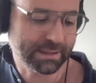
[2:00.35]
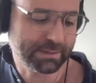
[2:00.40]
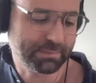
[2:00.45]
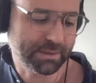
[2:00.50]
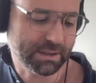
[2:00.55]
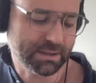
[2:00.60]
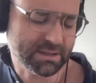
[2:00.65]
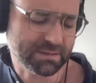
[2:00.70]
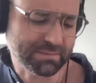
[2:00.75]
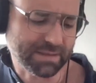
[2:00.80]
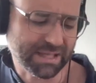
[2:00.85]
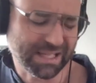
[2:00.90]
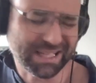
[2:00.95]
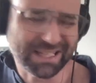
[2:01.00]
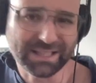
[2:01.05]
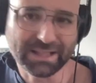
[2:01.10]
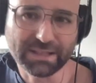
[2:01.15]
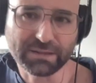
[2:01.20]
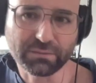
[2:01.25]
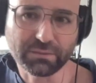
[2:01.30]
because my
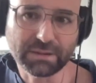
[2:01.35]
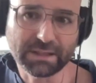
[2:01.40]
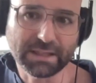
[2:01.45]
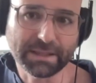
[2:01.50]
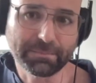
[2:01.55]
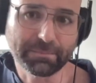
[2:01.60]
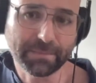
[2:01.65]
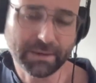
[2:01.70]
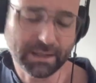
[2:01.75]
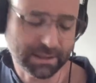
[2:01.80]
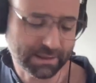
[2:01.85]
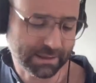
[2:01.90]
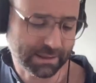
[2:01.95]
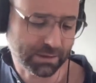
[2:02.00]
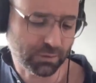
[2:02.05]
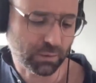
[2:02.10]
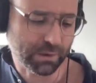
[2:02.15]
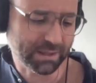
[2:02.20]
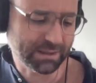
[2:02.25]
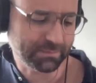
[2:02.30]
hand is really
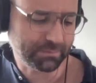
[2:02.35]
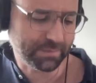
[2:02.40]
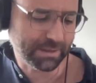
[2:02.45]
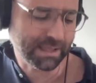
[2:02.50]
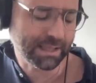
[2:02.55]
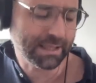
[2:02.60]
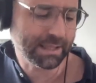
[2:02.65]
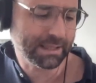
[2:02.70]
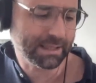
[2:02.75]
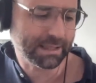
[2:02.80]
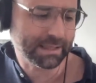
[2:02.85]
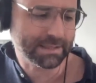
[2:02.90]
quite big,